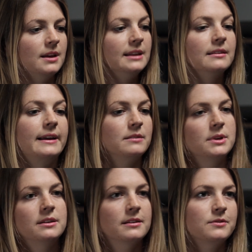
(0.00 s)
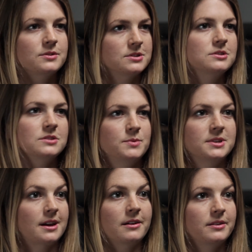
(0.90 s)
enlighten me of those issues
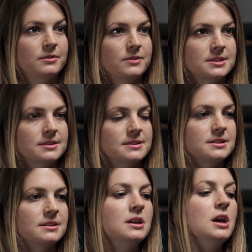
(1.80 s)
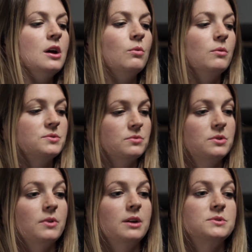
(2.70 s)
because I already knew this existed. What was really
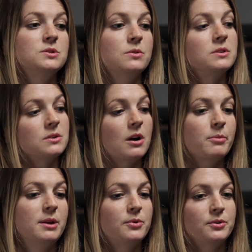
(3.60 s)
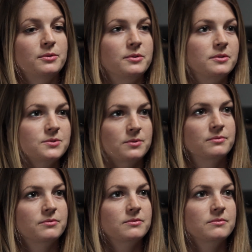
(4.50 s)
great was knowing that there are people who are sort
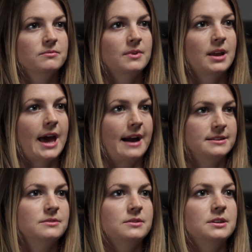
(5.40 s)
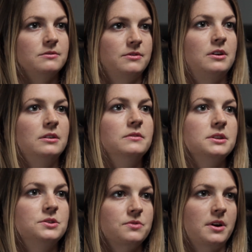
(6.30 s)
of actively involved
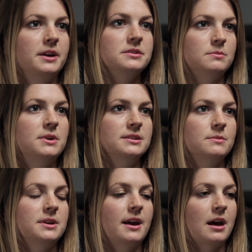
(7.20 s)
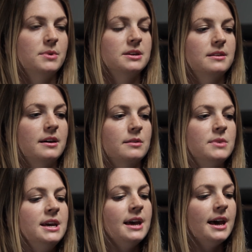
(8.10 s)
trying to make something happen,
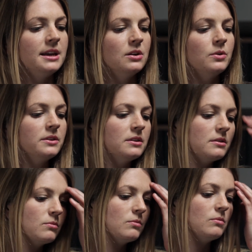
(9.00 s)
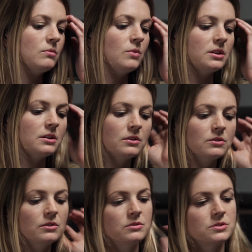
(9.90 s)
and knowing that what
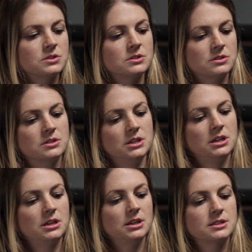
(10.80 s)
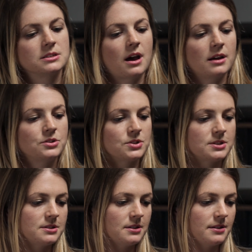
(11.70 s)
they're seeking is not
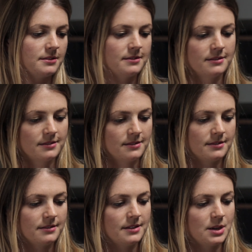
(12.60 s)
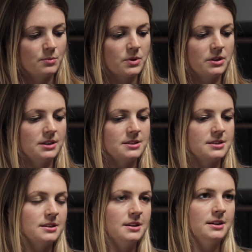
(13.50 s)
just a
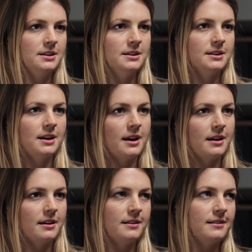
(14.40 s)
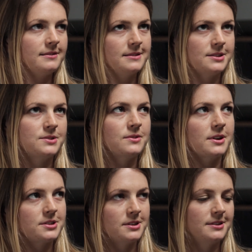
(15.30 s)
complete
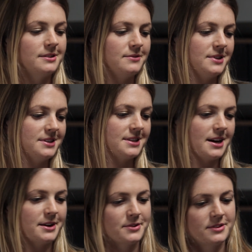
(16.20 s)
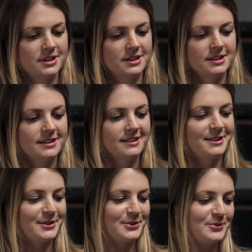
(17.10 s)
destruction of the entire thing,
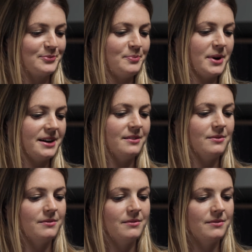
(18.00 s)
but